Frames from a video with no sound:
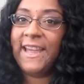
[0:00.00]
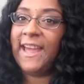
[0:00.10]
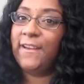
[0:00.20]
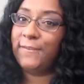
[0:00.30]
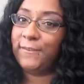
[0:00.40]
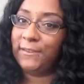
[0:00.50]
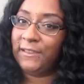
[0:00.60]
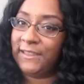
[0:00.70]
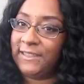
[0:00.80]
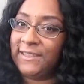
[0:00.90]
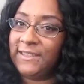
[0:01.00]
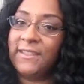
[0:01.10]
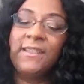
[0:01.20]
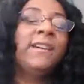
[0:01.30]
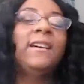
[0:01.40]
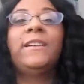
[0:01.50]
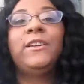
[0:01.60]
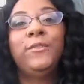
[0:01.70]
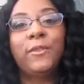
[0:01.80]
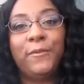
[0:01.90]
effortless,
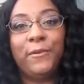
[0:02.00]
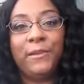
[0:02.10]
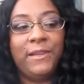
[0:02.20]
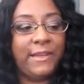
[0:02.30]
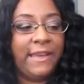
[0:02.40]
youthful look.